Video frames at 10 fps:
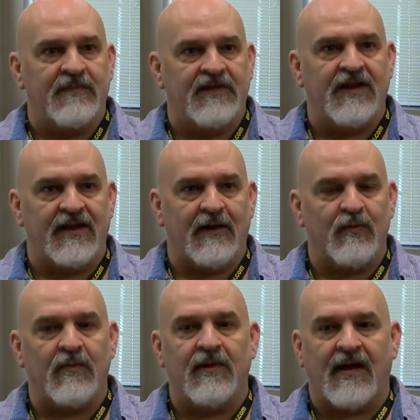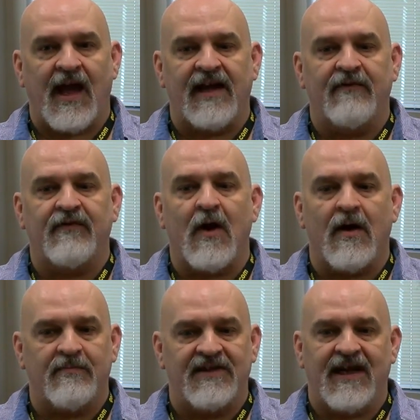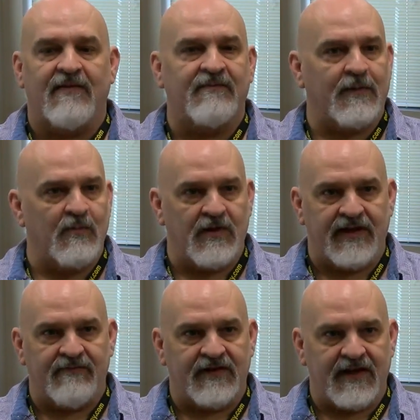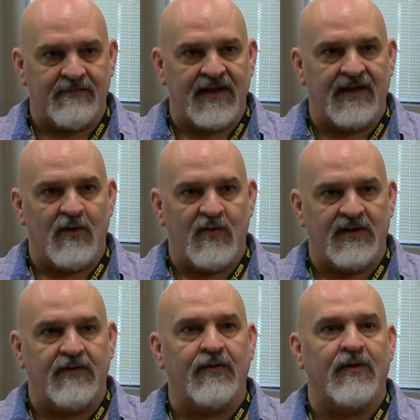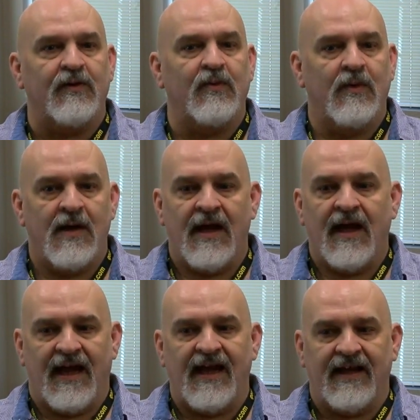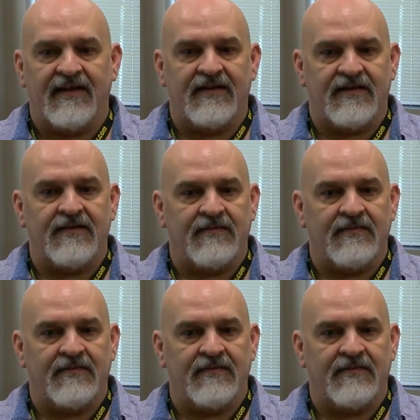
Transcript: you know, kind of calm down from whatever they've been going through and,